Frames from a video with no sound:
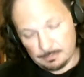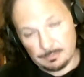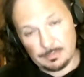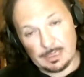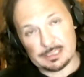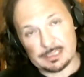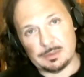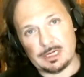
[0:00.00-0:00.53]

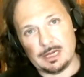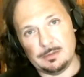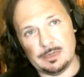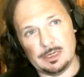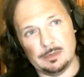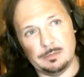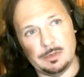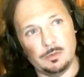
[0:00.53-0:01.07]
That's
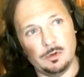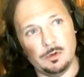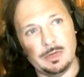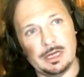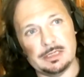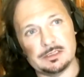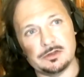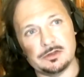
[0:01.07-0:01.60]
becoming a bit more
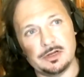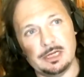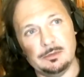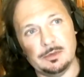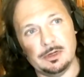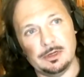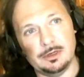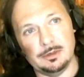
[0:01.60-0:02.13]
mainstream,
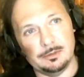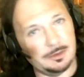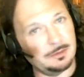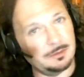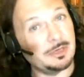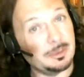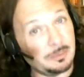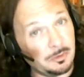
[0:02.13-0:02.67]

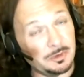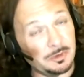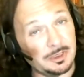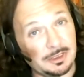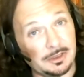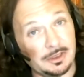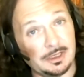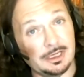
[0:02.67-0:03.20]
and people
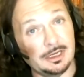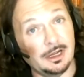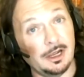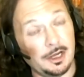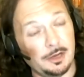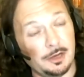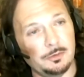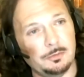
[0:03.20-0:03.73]
within the
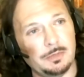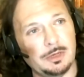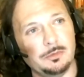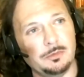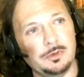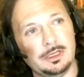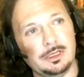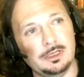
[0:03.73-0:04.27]

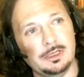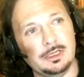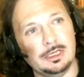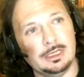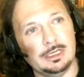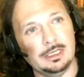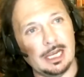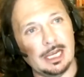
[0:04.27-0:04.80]

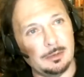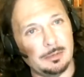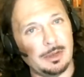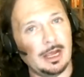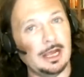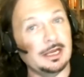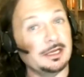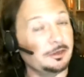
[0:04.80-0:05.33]
Labor
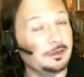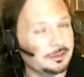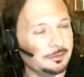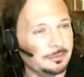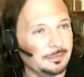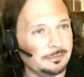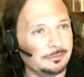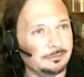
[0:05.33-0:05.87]
Party, not
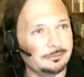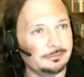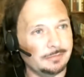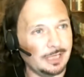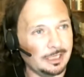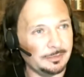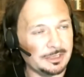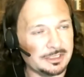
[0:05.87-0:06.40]
the
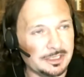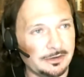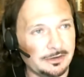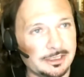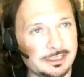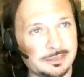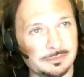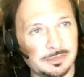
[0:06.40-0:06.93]

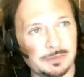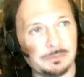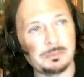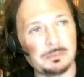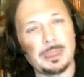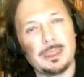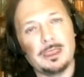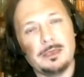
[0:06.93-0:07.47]
parliamentarians, but
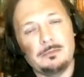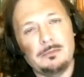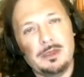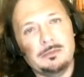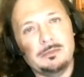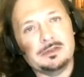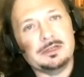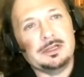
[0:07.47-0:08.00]

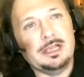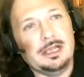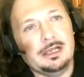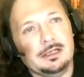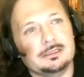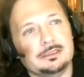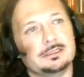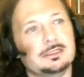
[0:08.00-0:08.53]
members are
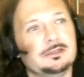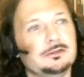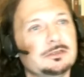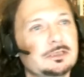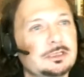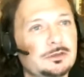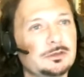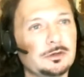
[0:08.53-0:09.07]
now
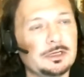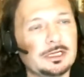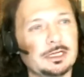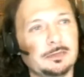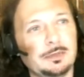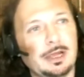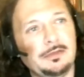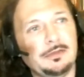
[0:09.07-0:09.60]
seriously talking
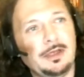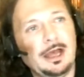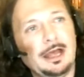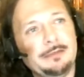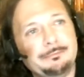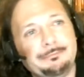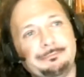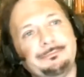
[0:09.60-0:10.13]
about
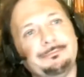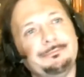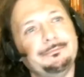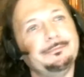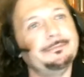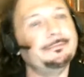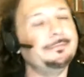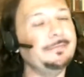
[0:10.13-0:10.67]
that
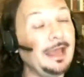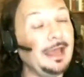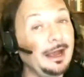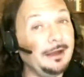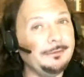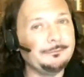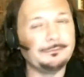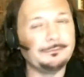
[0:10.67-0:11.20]
now,